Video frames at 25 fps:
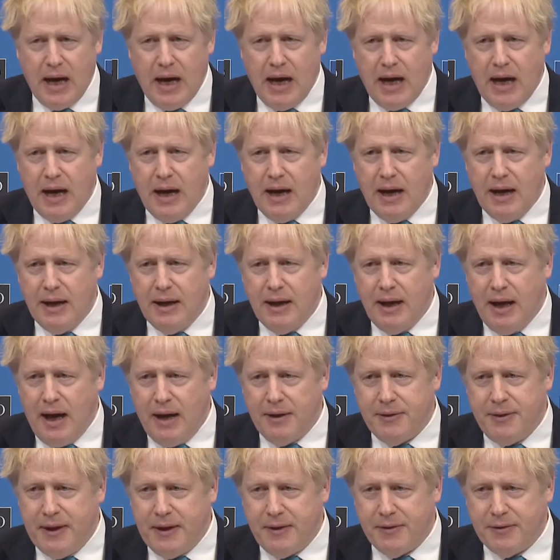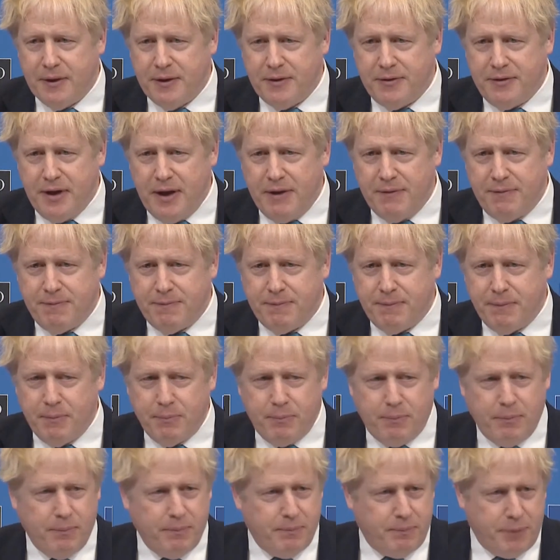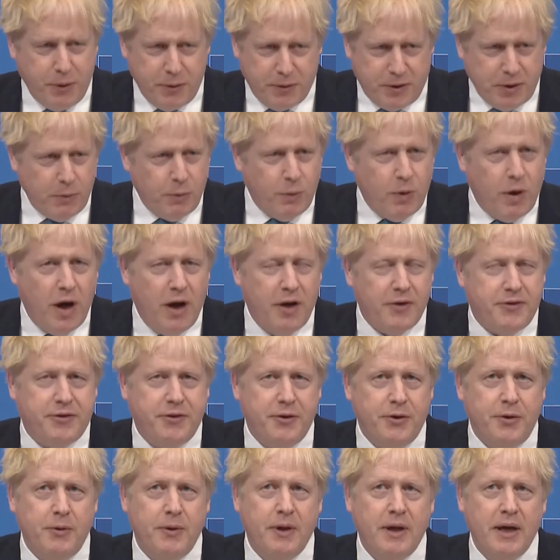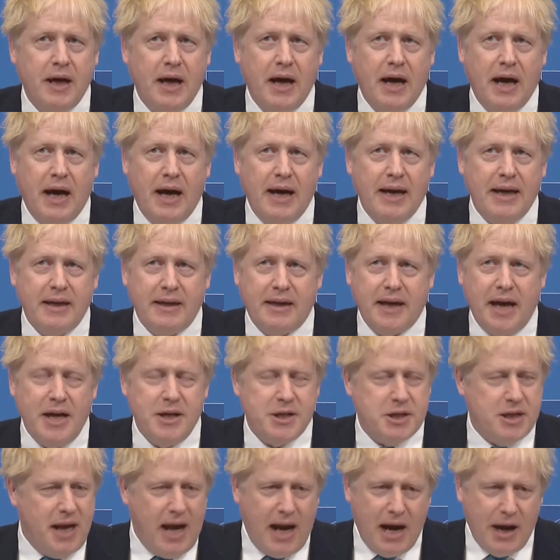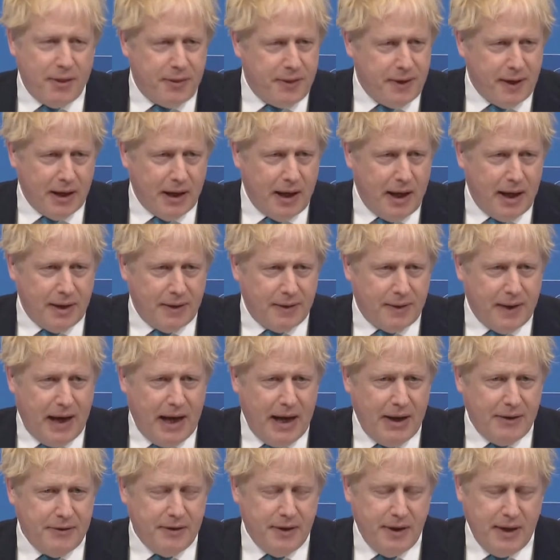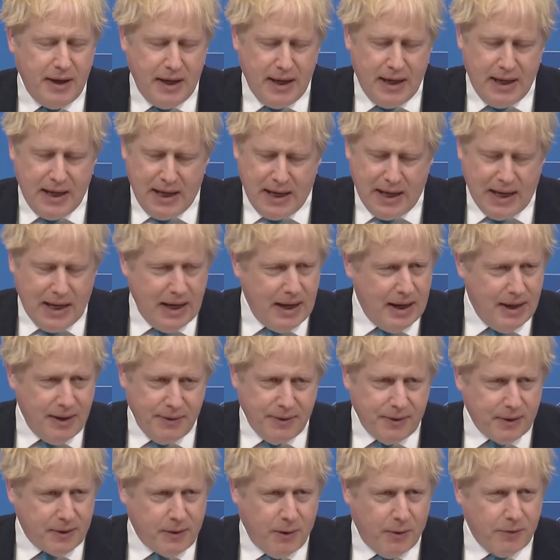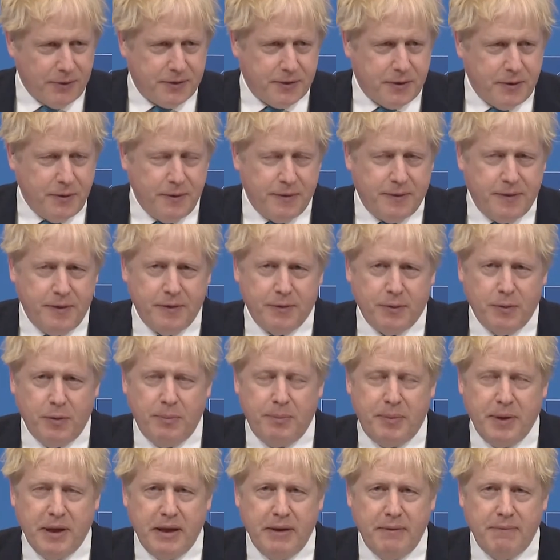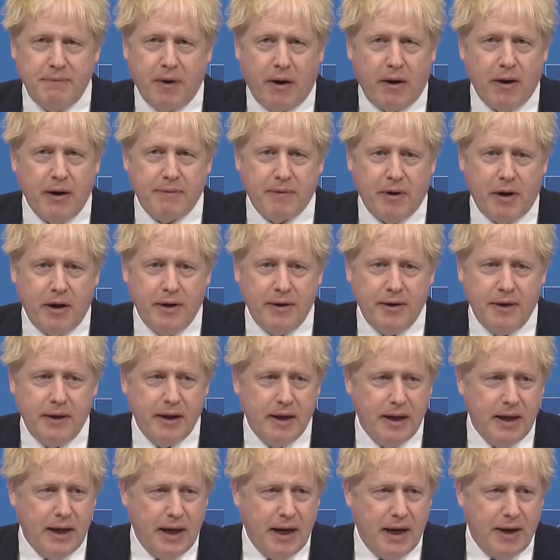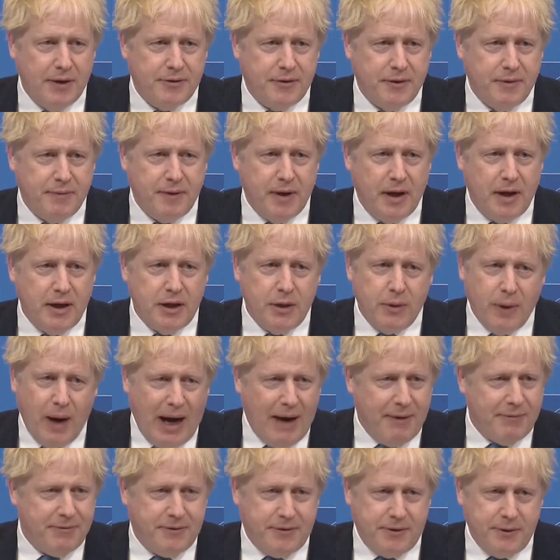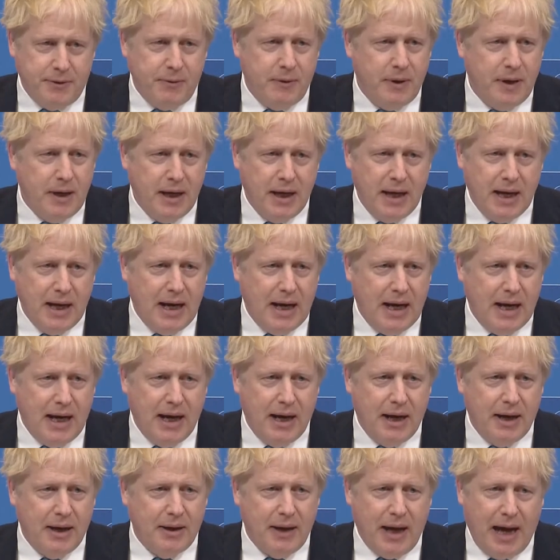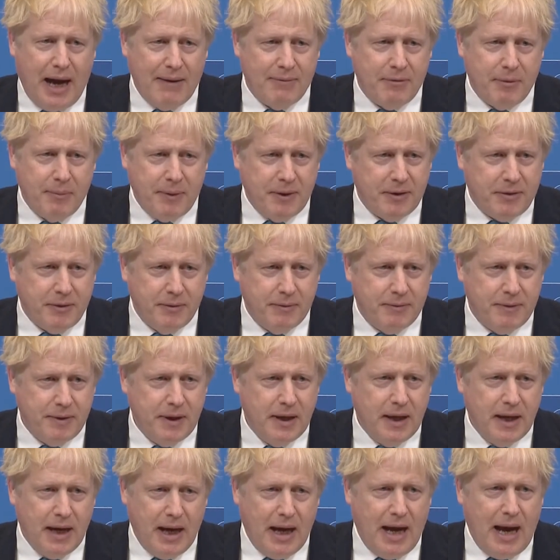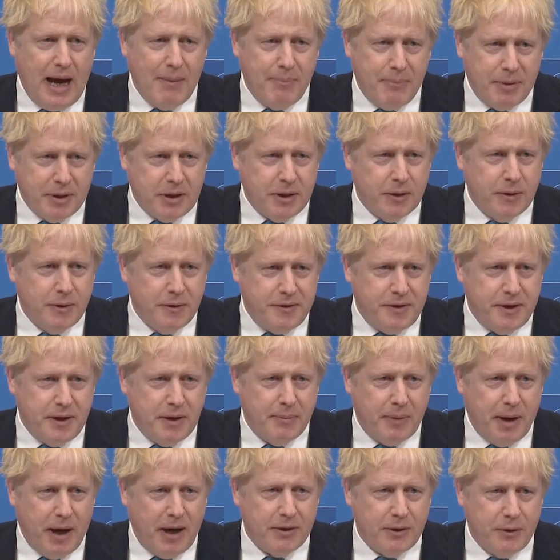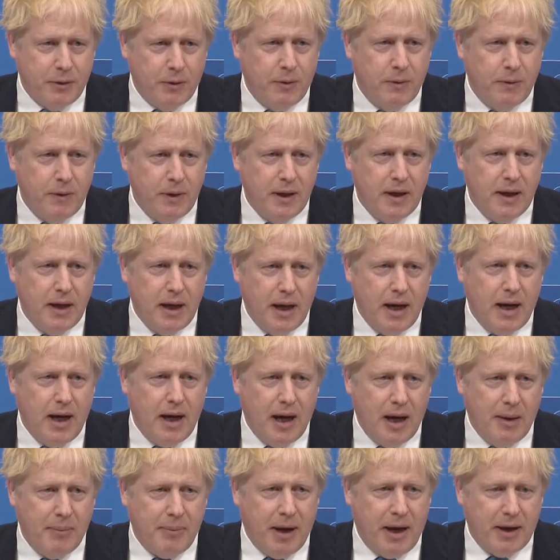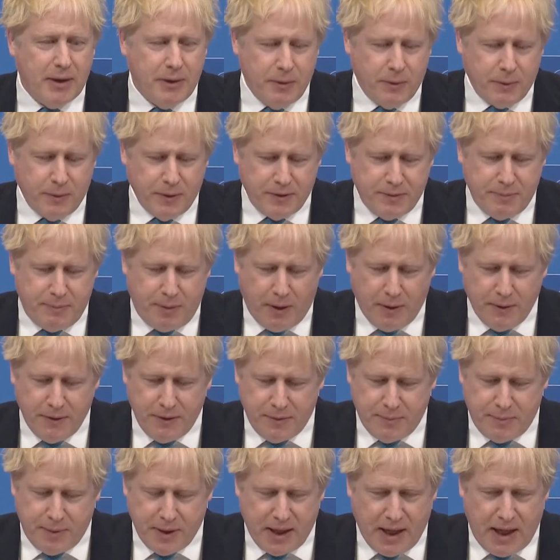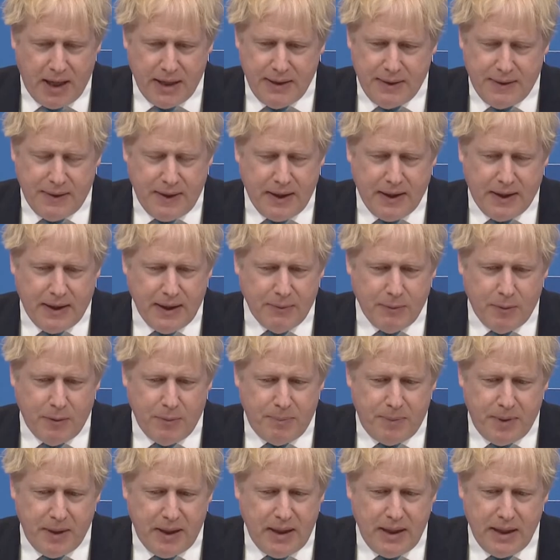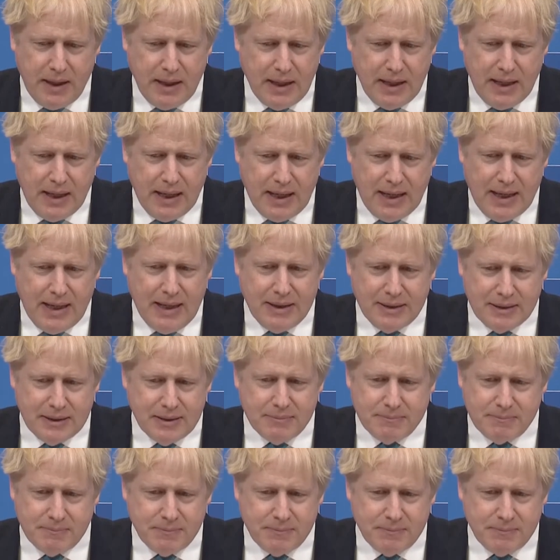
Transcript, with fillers: Uh, I think that if Putin were to uh, engage in anything like that, uh, the consequences would be very, very uh, severe. You have to uh, have a bit of uh, ambiguity about your uh, about your response, but I think it would be uh,